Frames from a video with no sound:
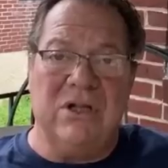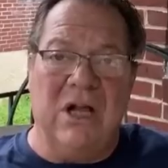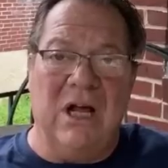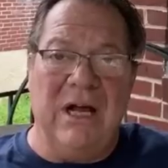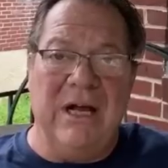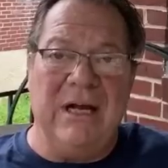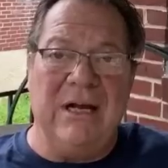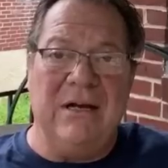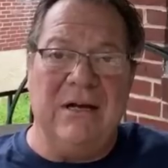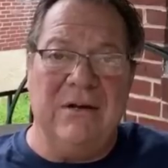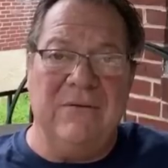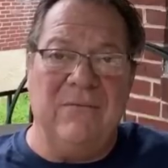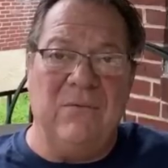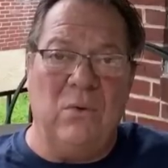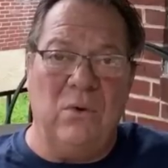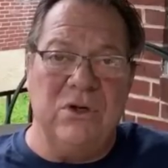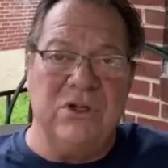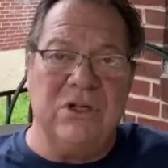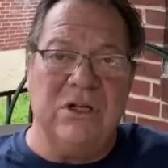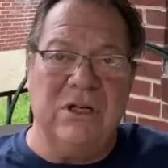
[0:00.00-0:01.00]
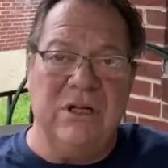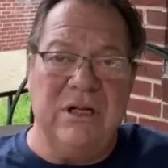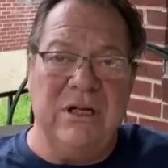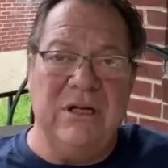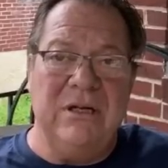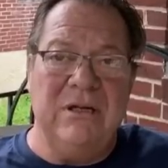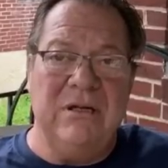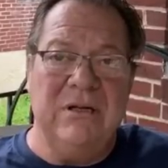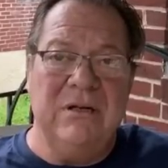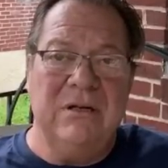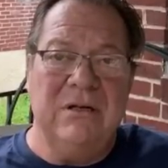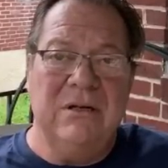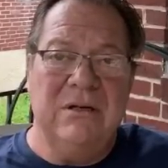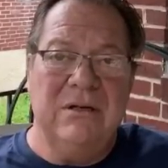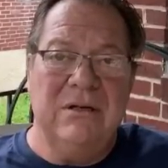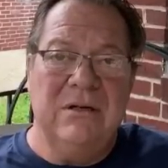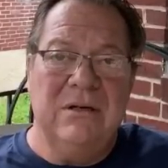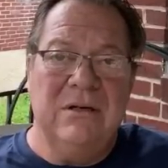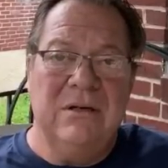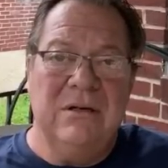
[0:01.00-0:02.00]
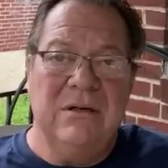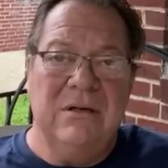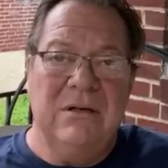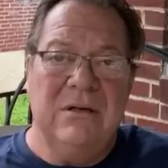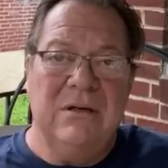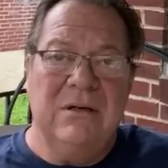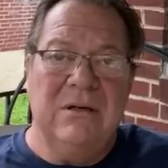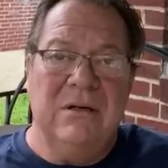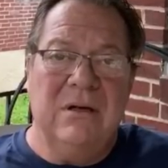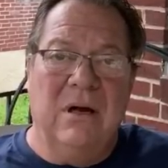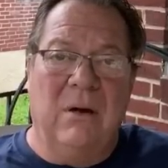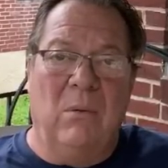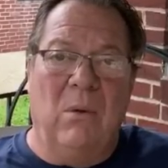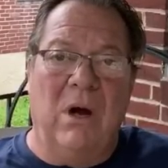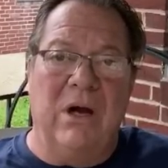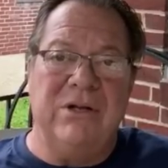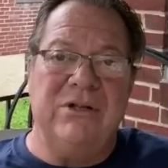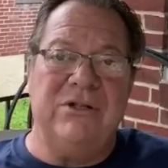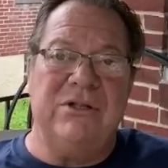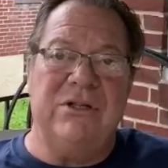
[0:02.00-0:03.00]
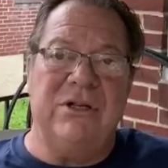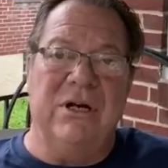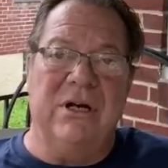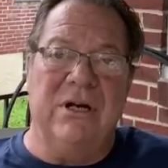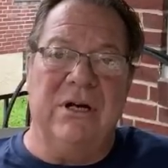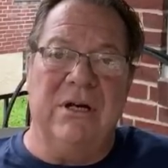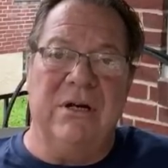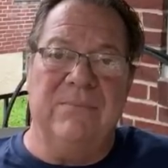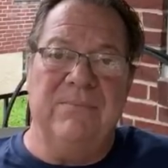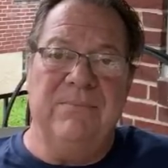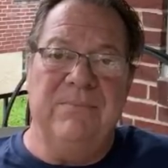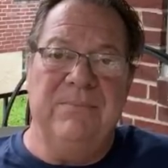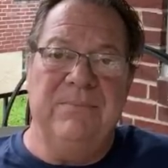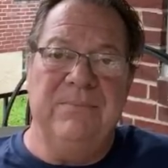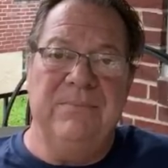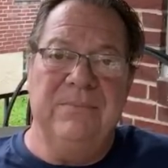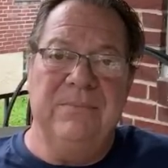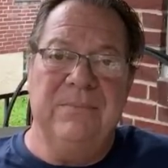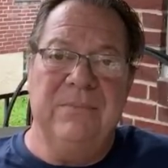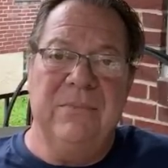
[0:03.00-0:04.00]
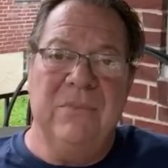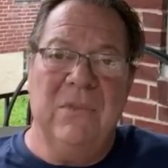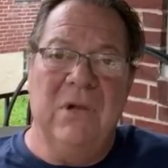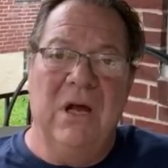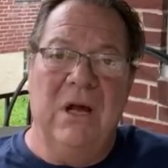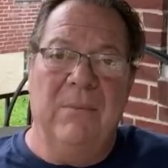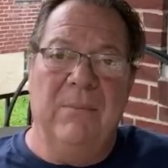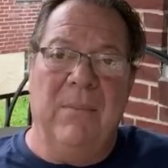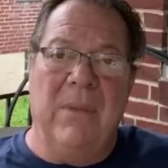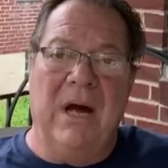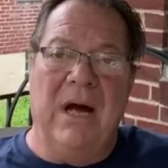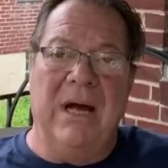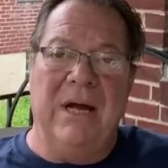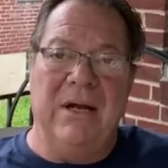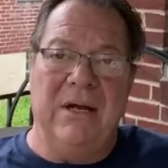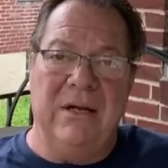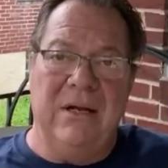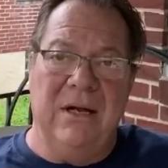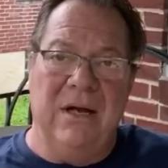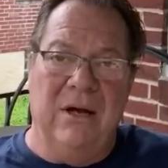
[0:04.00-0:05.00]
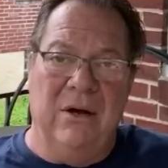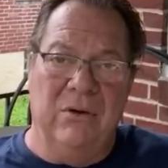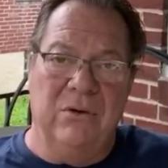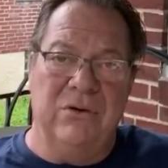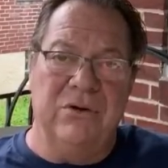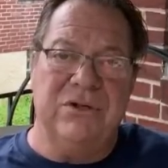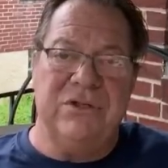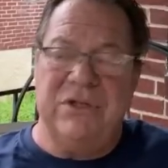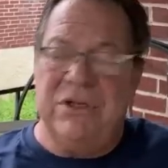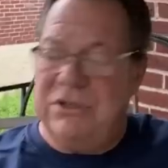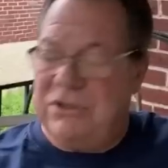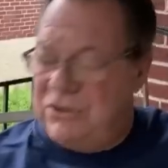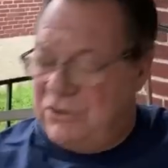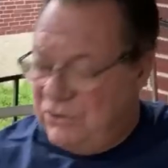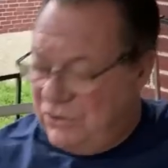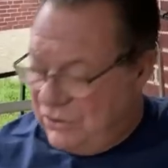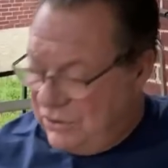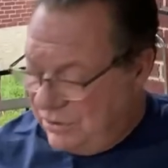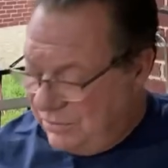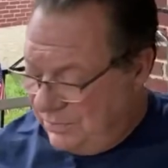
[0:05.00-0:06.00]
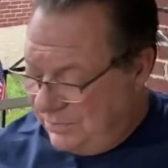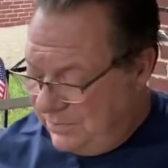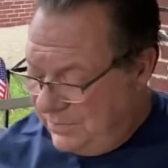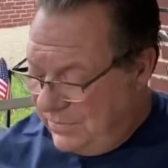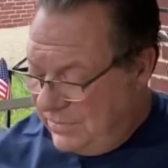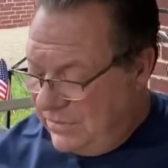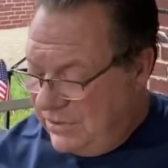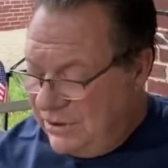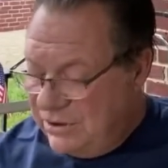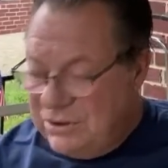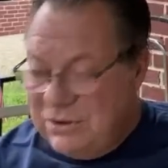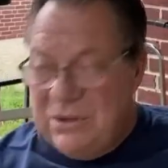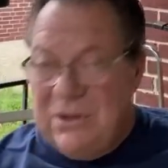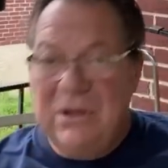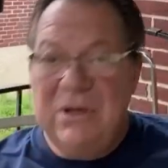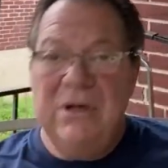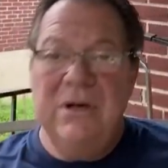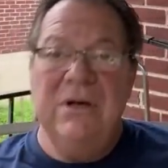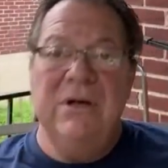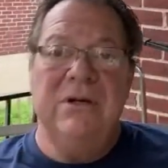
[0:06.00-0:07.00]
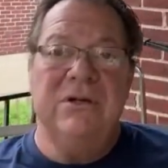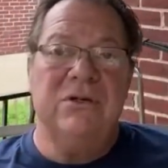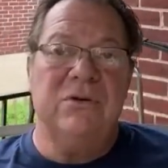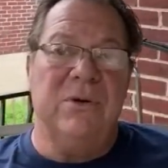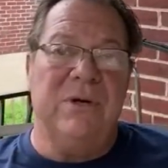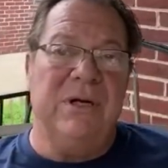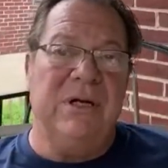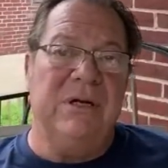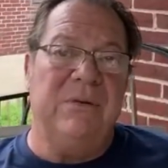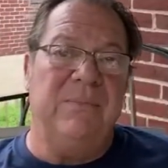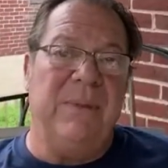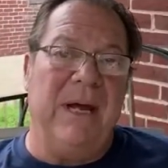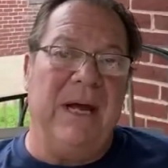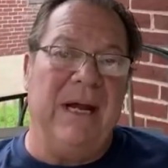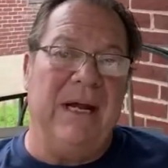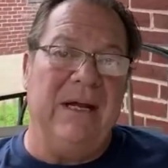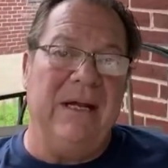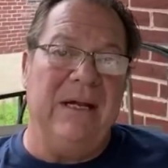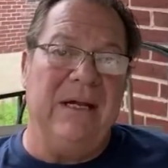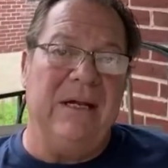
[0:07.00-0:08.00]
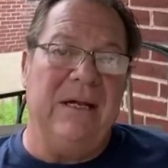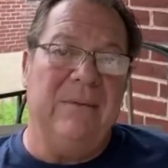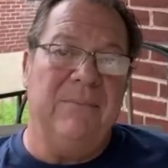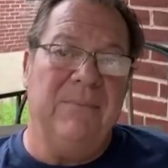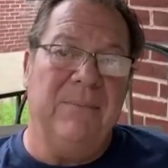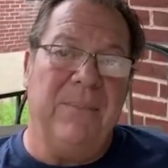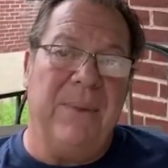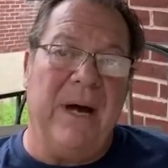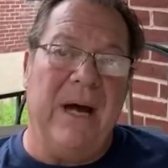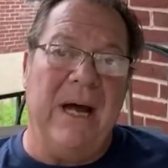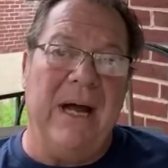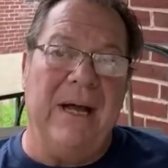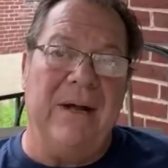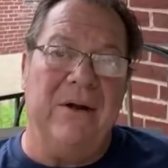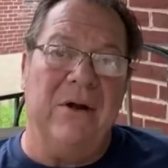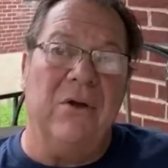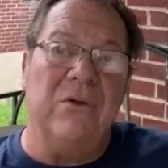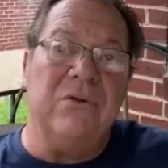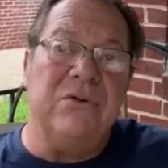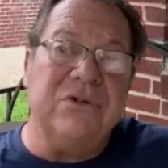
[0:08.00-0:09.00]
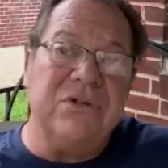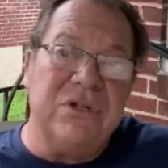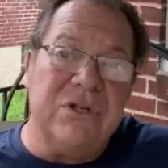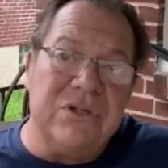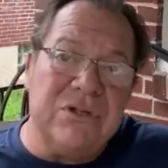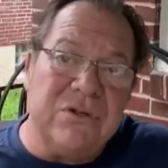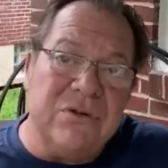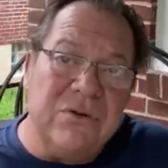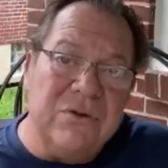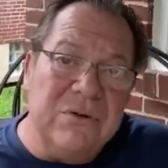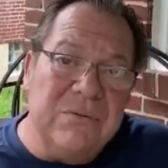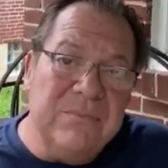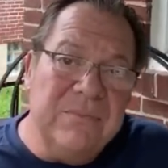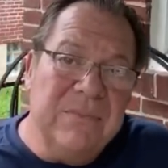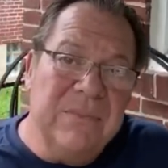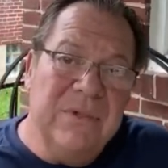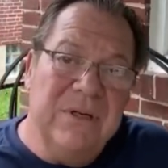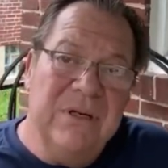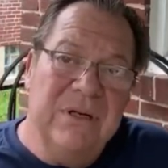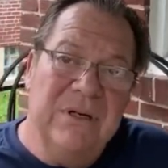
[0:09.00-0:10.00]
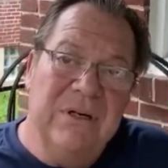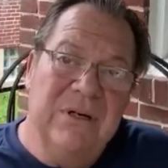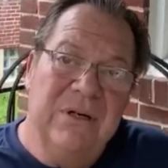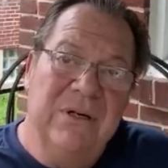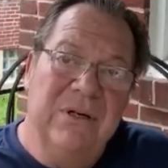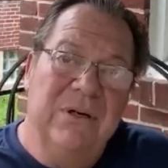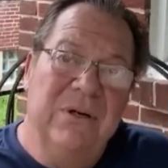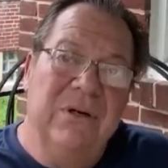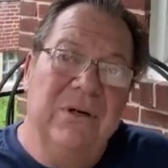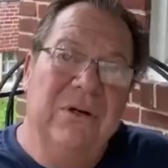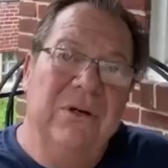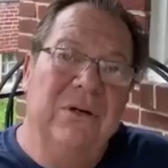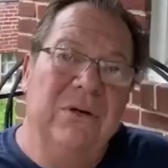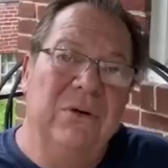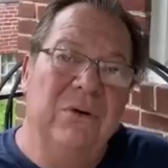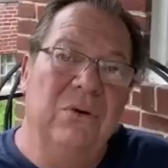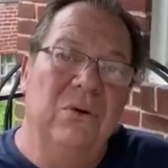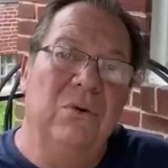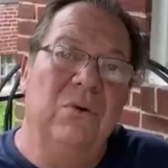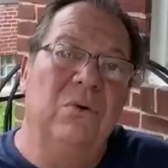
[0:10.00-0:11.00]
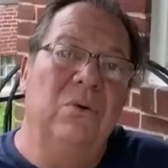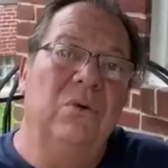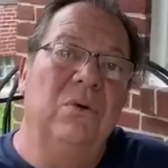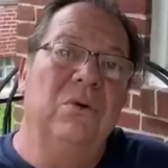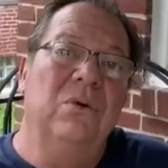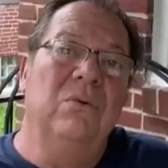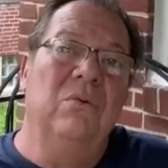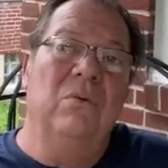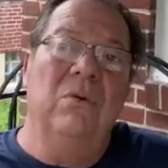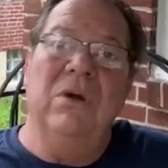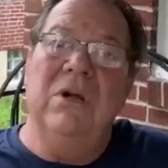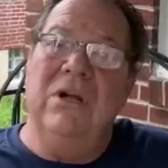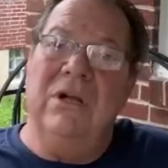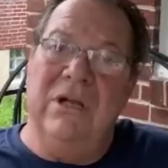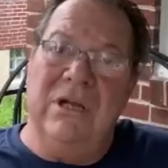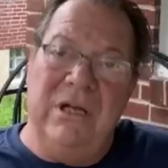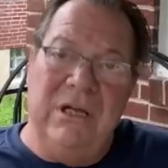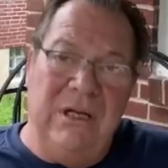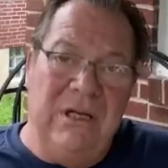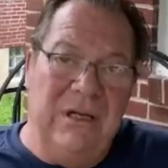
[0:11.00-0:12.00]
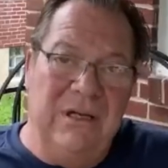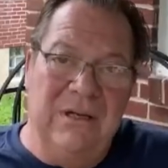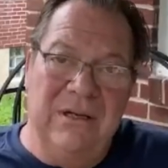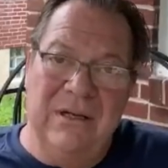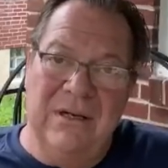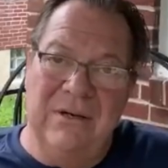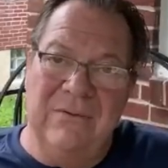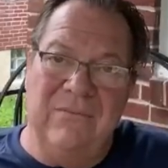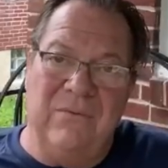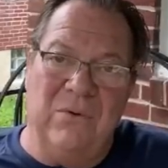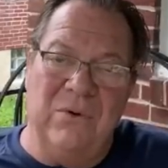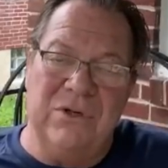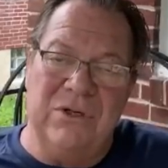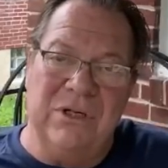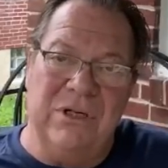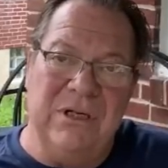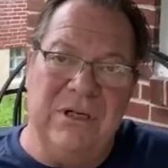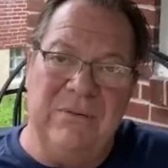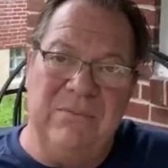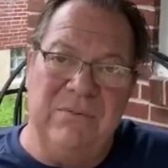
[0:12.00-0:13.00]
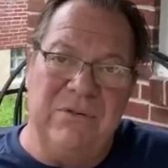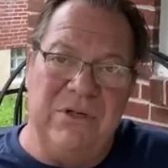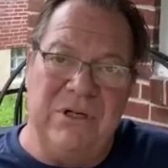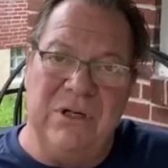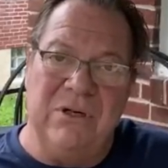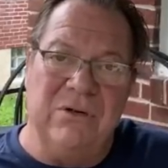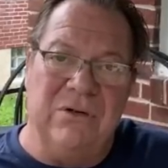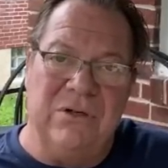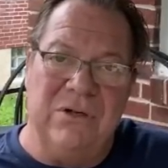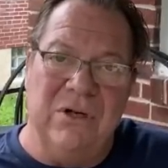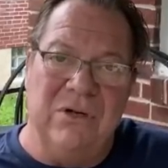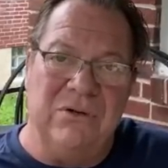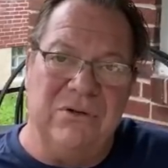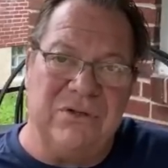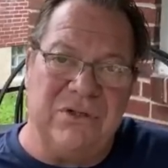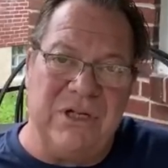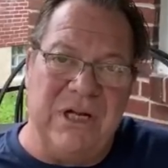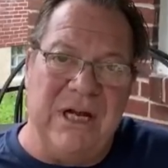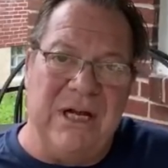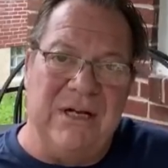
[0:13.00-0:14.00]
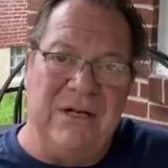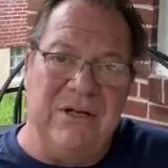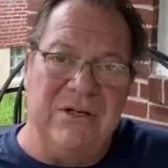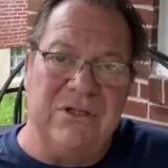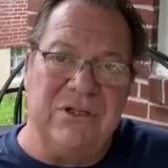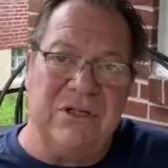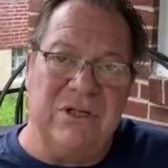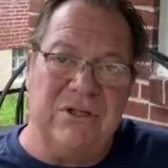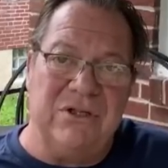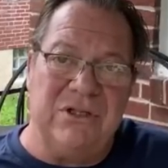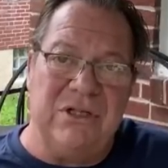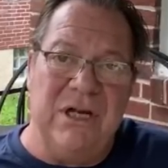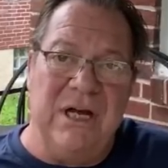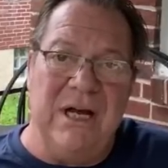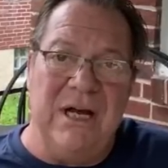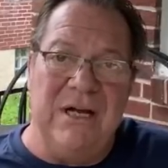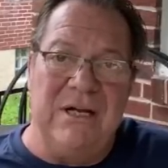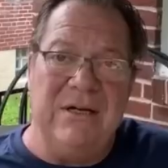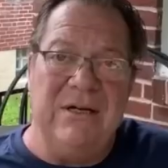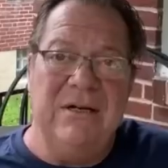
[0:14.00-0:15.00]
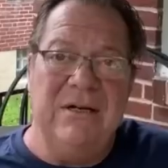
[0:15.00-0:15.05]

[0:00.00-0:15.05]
like, unfortunately. I watched my elder sister treated badly by another sister who really, unfortunately, she couldn't understand this because she had